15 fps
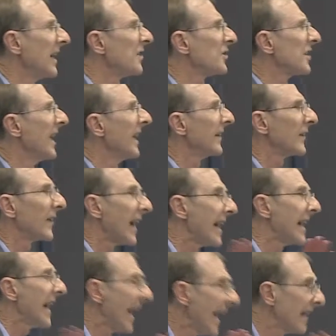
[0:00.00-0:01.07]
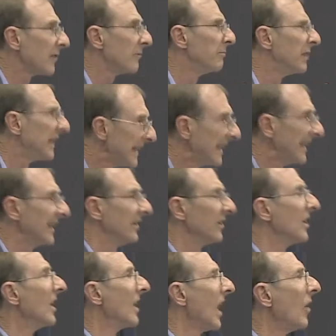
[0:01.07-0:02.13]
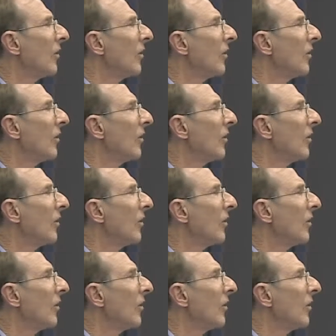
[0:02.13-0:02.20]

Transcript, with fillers: as they had been